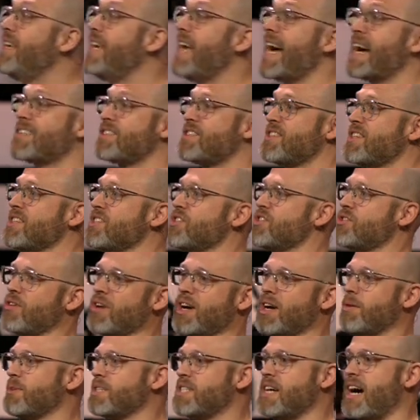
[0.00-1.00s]
in the Exodus
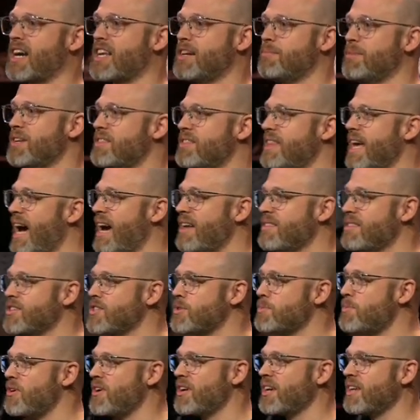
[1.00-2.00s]
story, we're talking about that
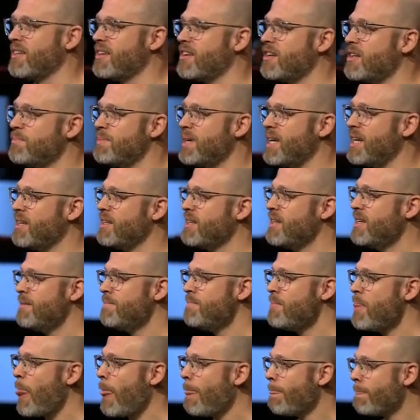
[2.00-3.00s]
this morning a little bit.
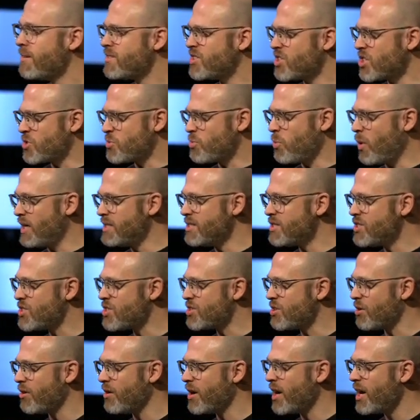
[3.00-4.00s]
There's this one
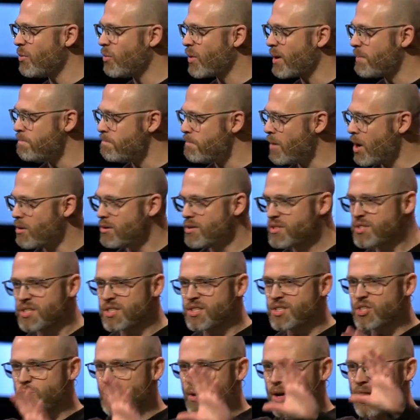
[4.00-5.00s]
story where
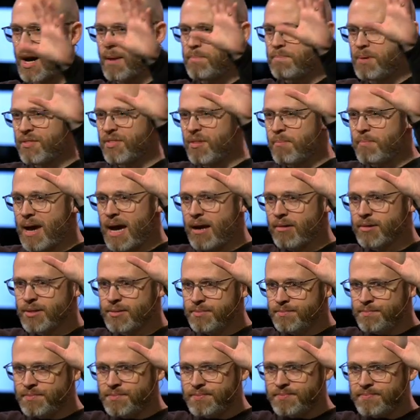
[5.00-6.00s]
Moses went up on the
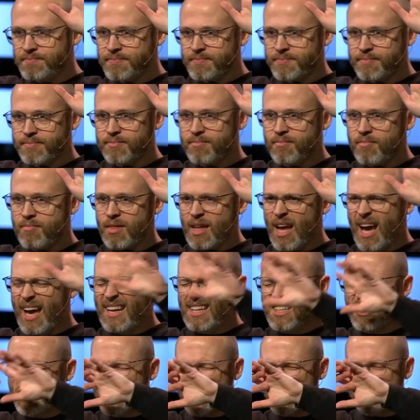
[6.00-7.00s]
mountain
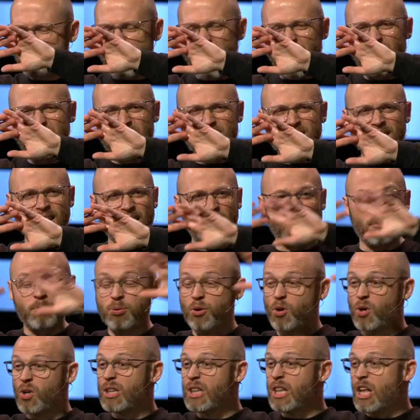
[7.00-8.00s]
and he spent like a
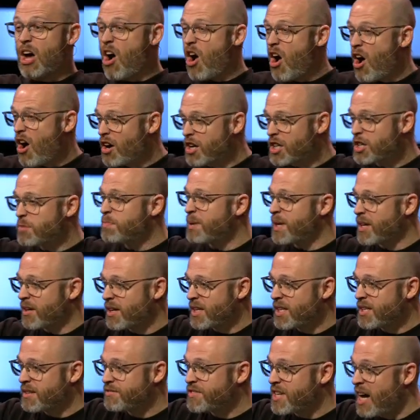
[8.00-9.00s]
prolonged
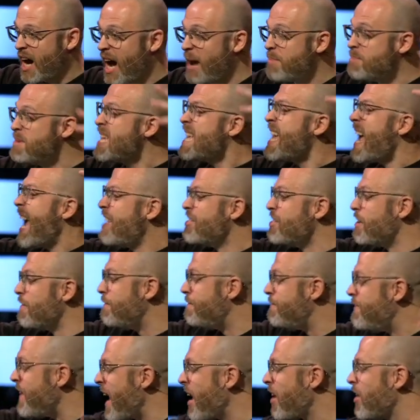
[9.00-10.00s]
period of time in the
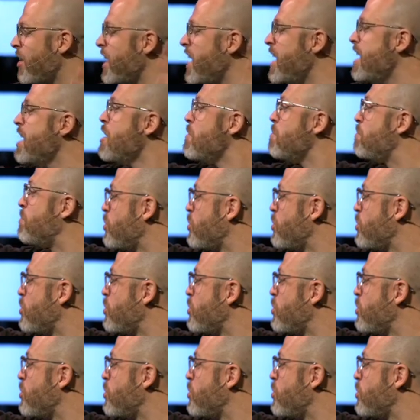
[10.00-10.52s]
very